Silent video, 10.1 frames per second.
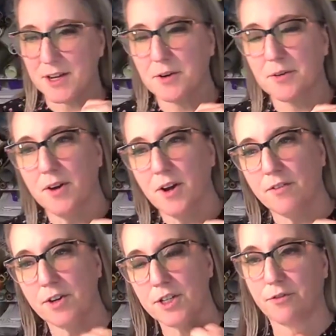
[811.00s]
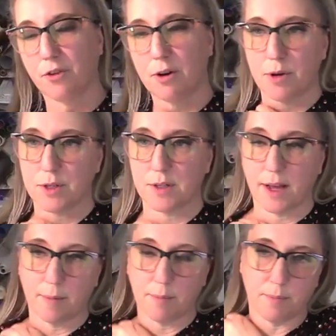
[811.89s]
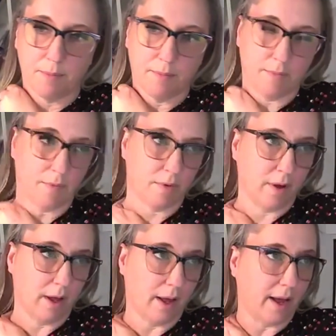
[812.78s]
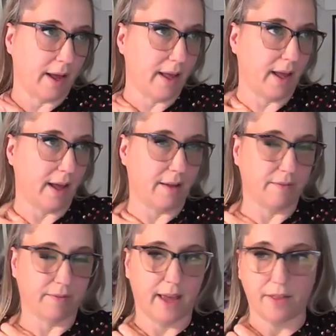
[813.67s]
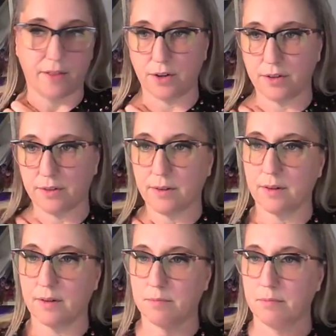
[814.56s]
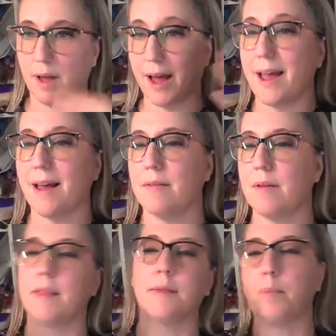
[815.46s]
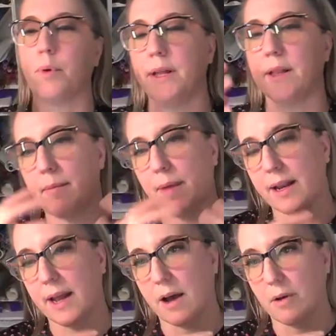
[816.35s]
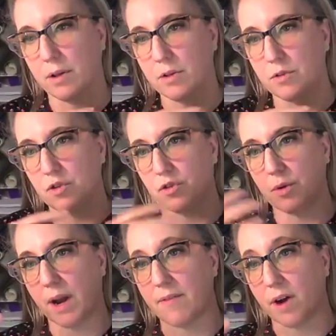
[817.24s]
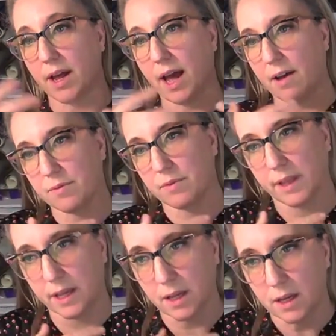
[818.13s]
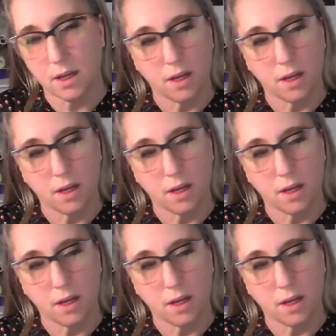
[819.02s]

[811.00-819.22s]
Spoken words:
So first and foremost, I have gathered, at the point I'm at now, it's usually when I've already have like